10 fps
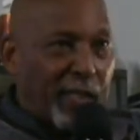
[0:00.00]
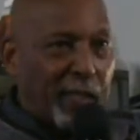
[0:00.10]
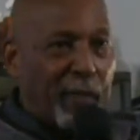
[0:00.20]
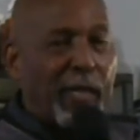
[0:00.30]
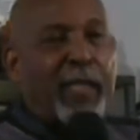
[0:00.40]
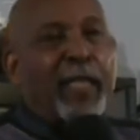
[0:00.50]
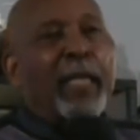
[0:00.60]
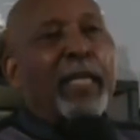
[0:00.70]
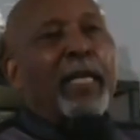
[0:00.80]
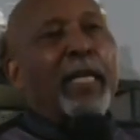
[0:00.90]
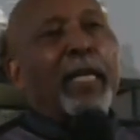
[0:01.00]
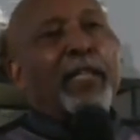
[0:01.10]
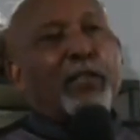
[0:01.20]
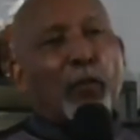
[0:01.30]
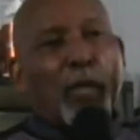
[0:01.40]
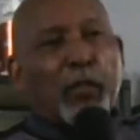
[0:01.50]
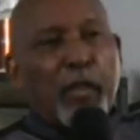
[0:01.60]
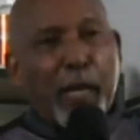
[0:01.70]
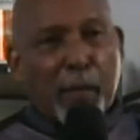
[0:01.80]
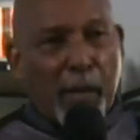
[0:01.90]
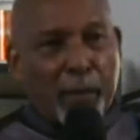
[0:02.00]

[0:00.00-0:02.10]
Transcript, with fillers: right? So when you came up,